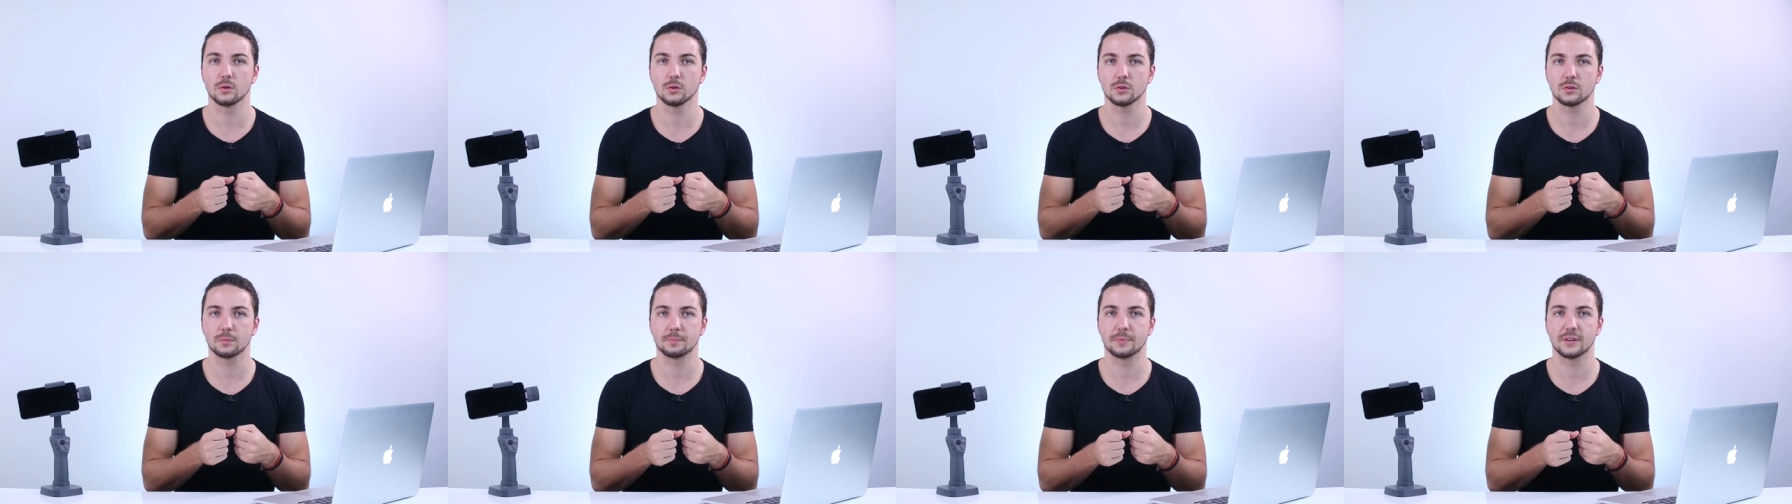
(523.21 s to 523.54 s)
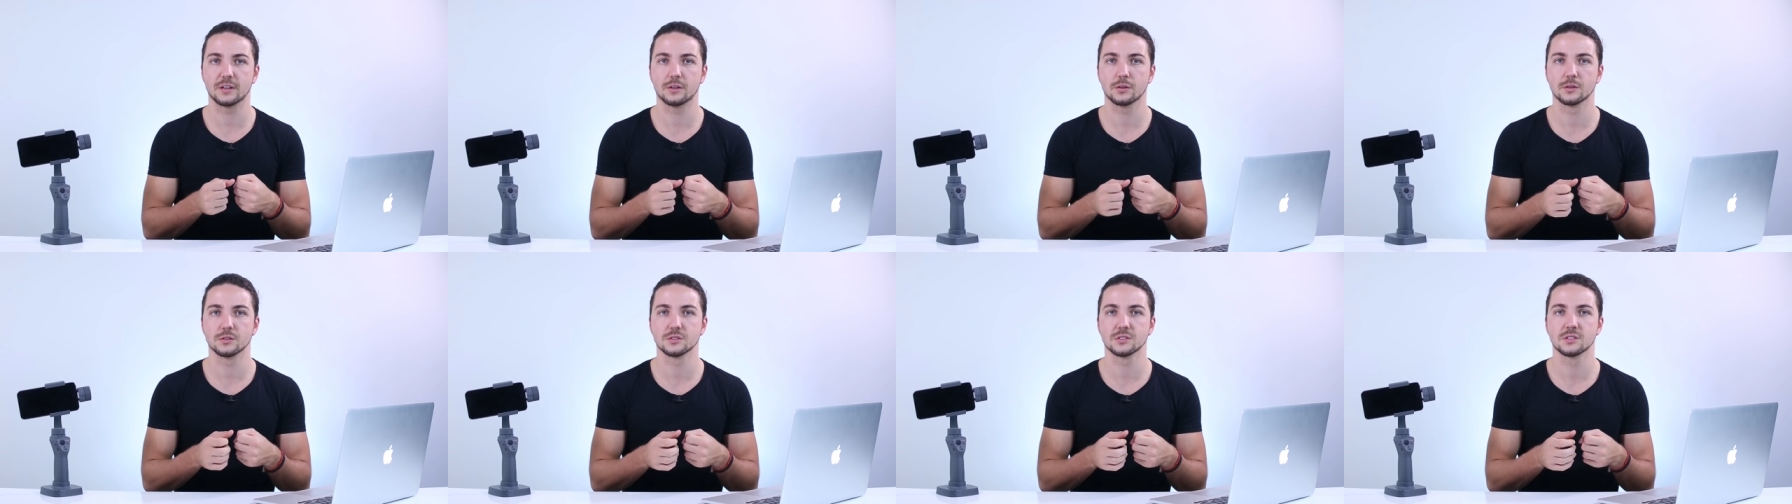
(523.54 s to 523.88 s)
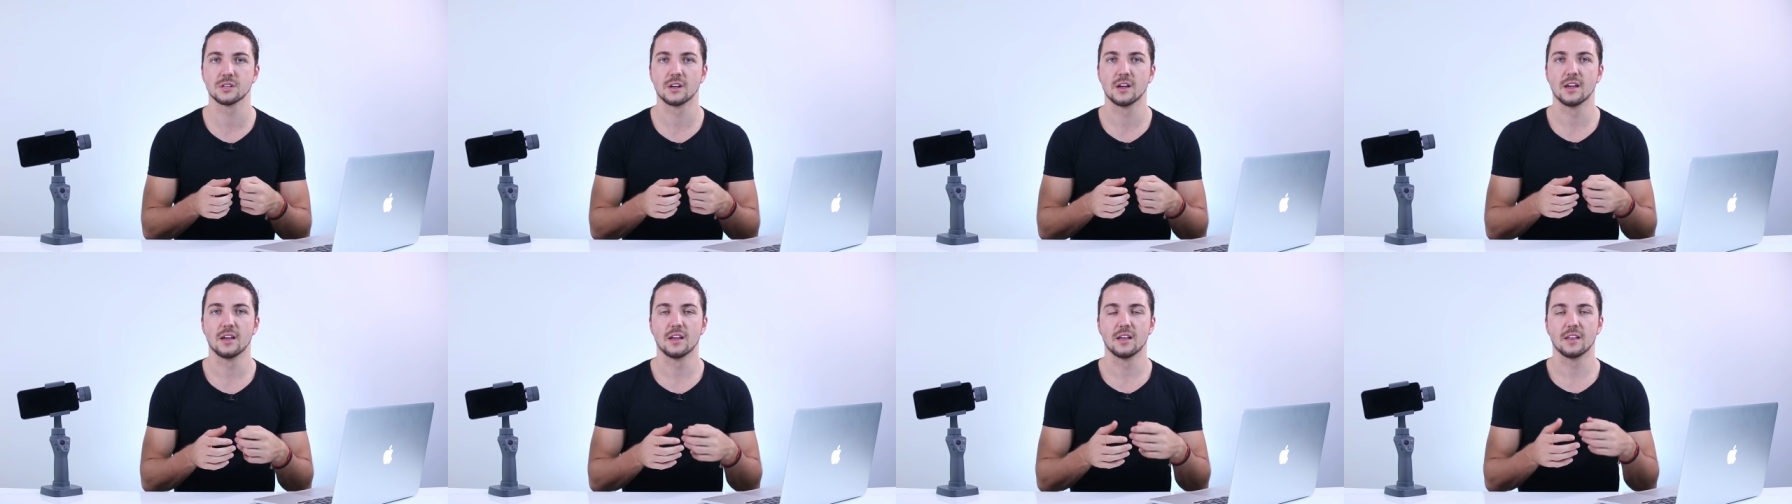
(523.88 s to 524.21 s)
look
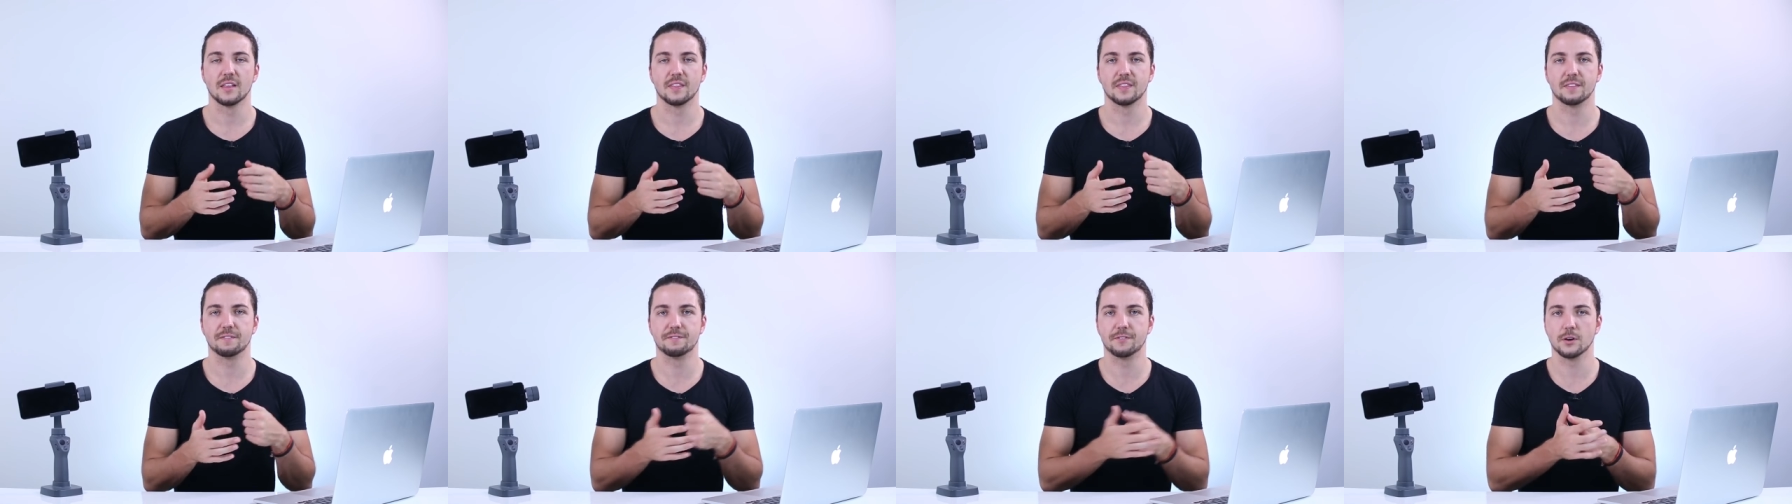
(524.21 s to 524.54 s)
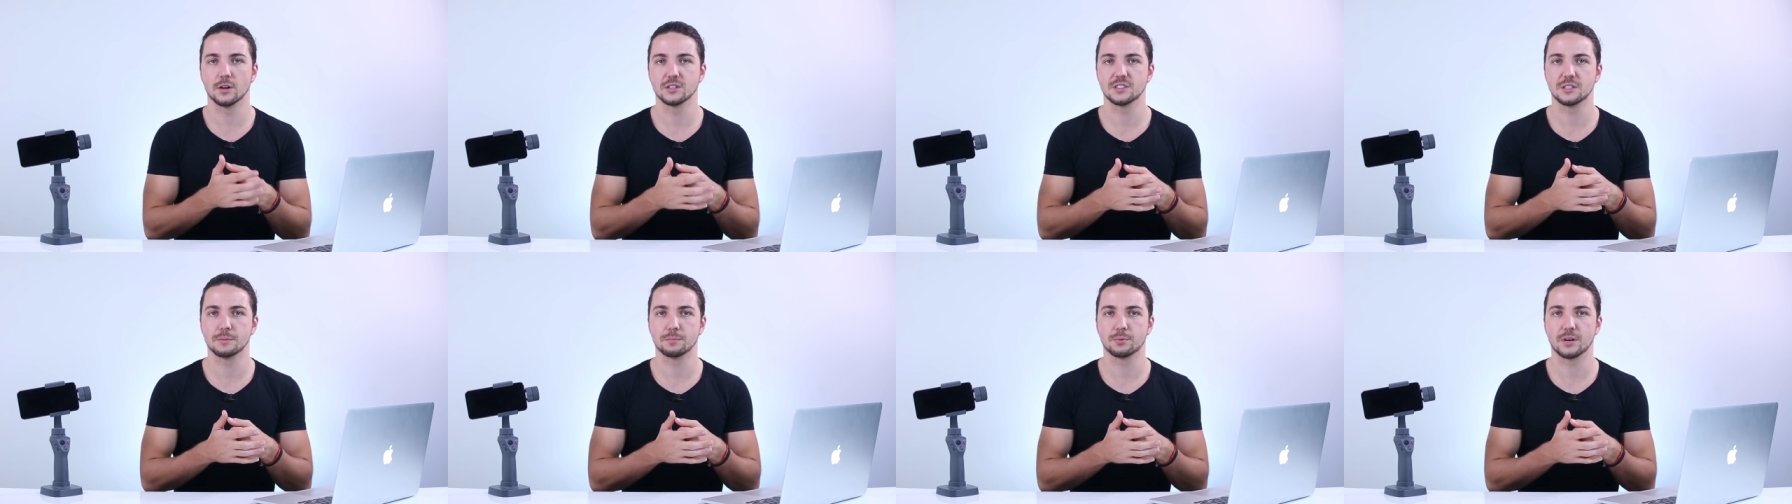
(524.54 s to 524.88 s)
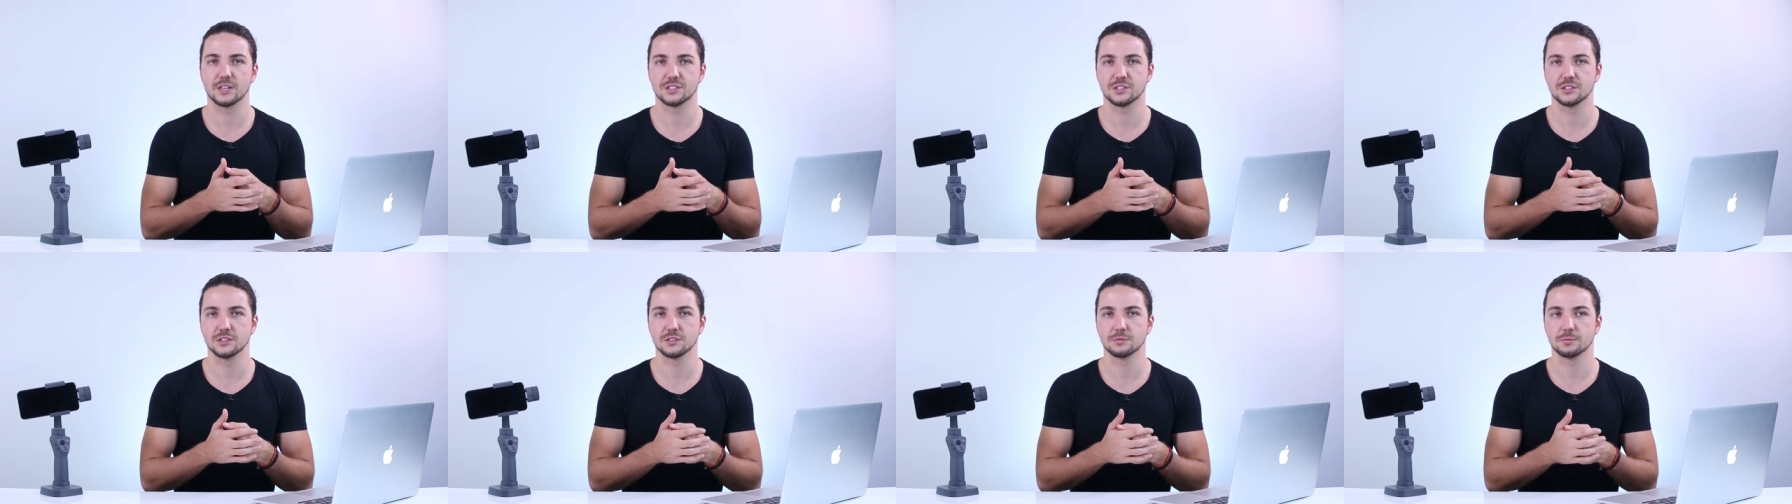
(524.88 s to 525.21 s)
because first
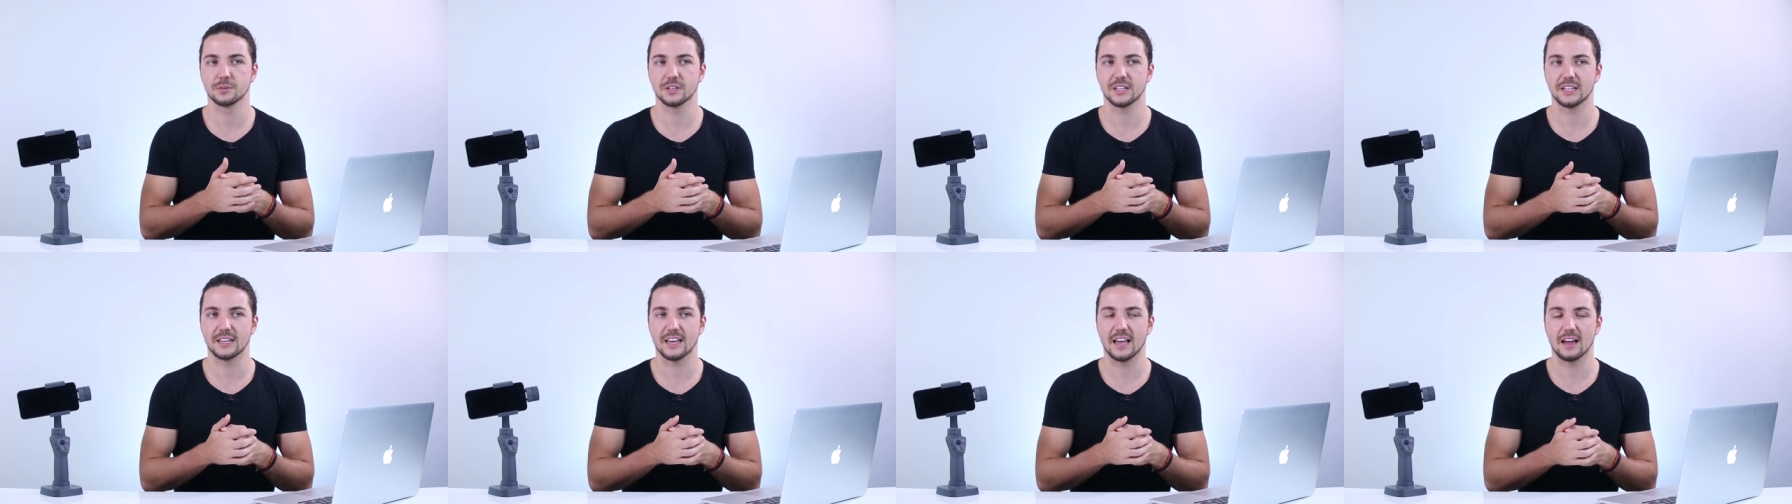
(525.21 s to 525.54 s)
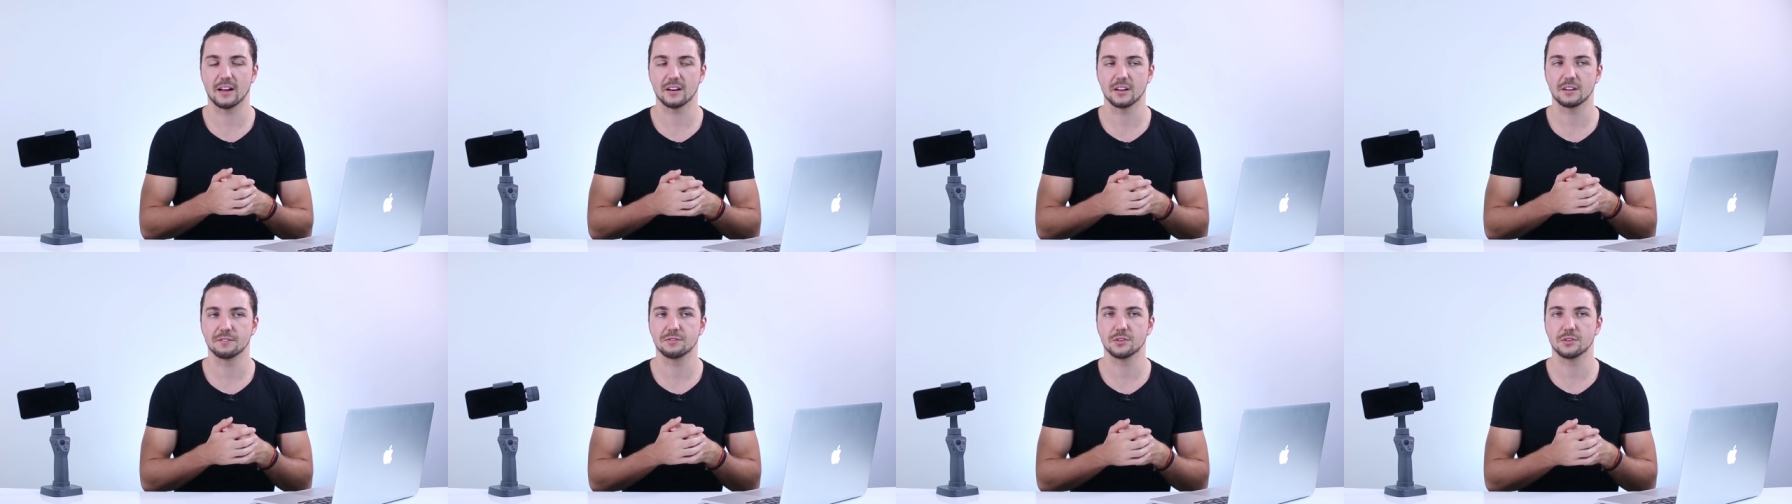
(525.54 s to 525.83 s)
impressions really count.